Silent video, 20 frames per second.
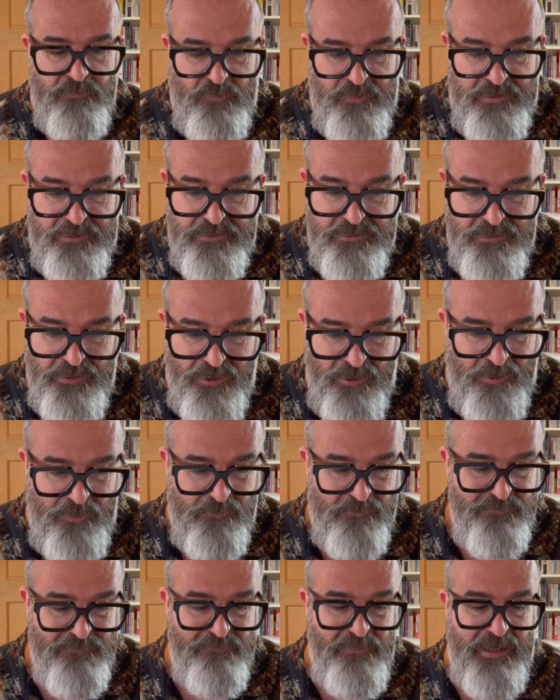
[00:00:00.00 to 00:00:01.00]
wish to
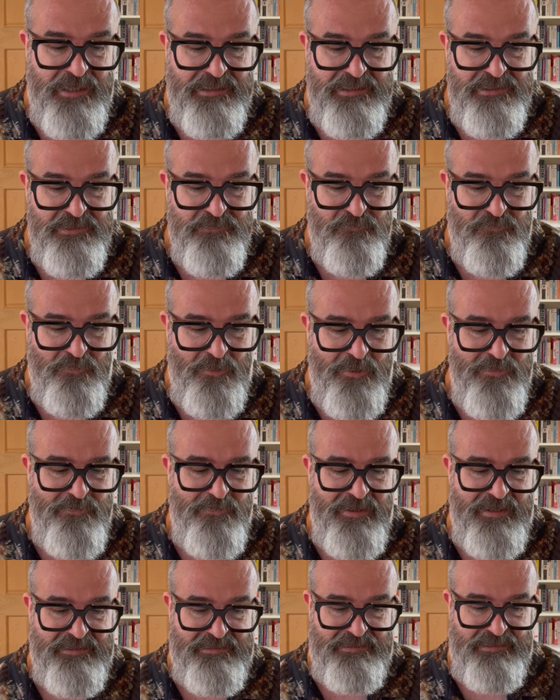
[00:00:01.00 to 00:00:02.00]
hold back his
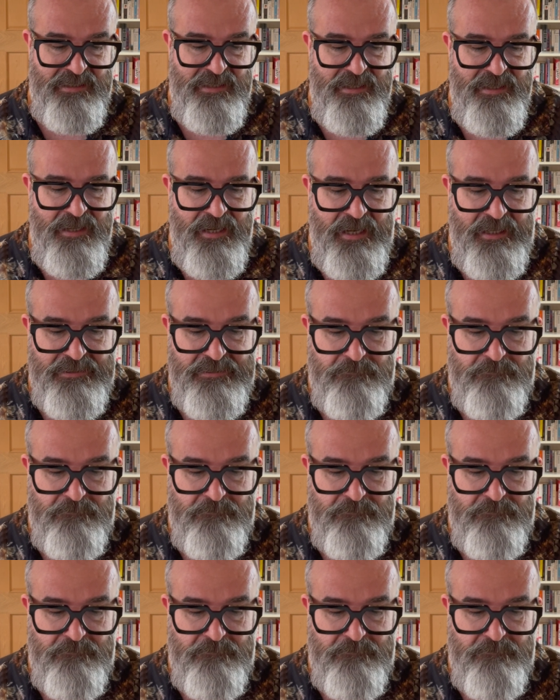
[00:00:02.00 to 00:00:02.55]
progress, and the